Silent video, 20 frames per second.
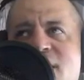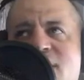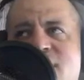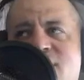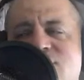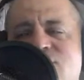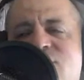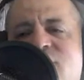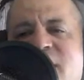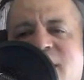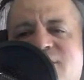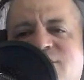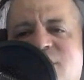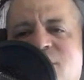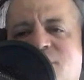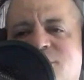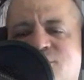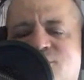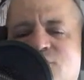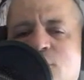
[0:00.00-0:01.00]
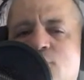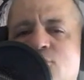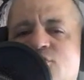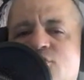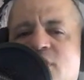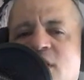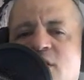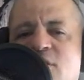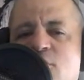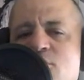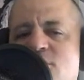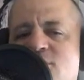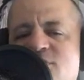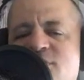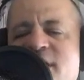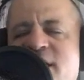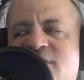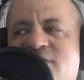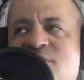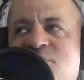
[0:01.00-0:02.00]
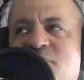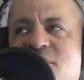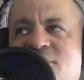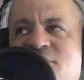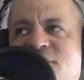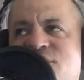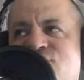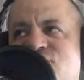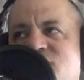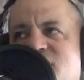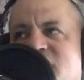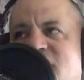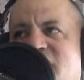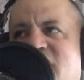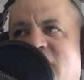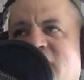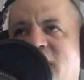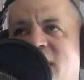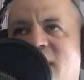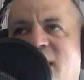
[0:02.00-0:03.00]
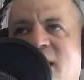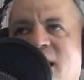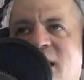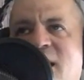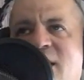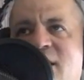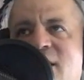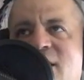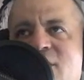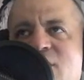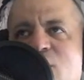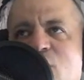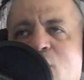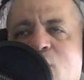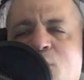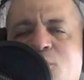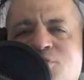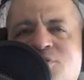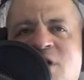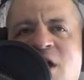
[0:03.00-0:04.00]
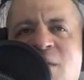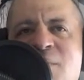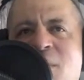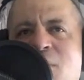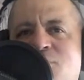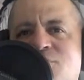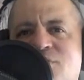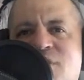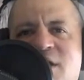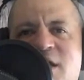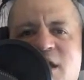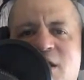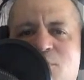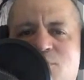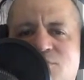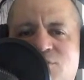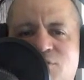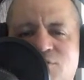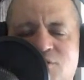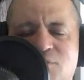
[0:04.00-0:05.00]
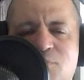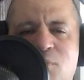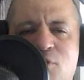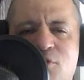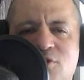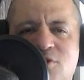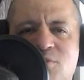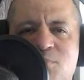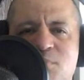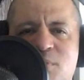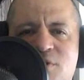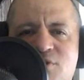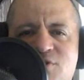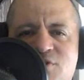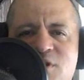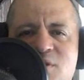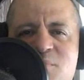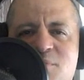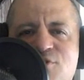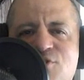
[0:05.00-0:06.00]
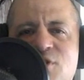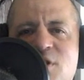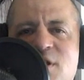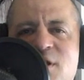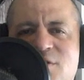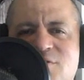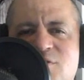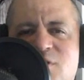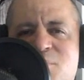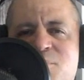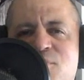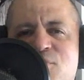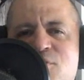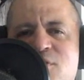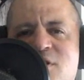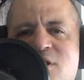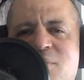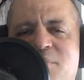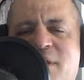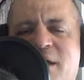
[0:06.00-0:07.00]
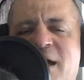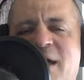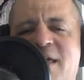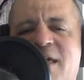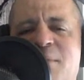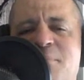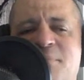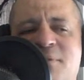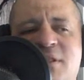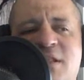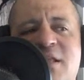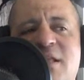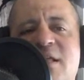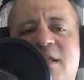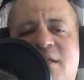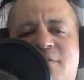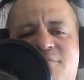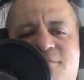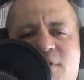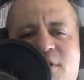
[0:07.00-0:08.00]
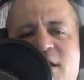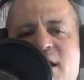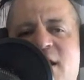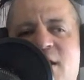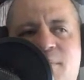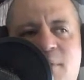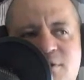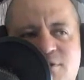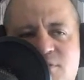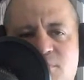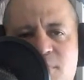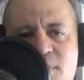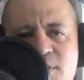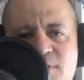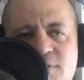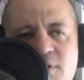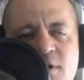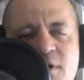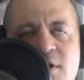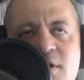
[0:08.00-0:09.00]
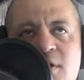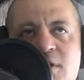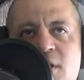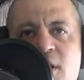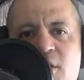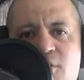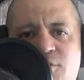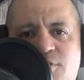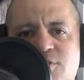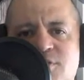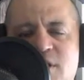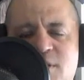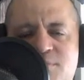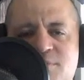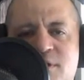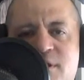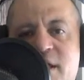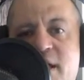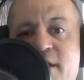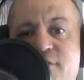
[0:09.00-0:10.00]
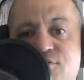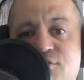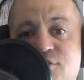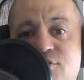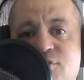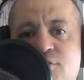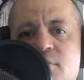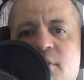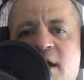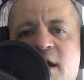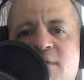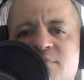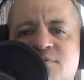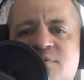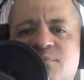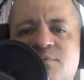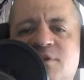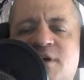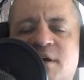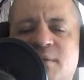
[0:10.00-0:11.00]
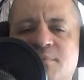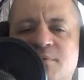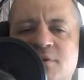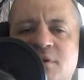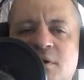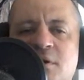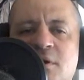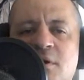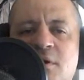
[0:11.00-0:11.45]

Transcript: This tag team is so shallow, this tag team division, that the whole time I was thinking it was just the Motor City Machine Guns and the Bullet Club. Like, I completely forget about some of these other teams that they actually do have sometimes.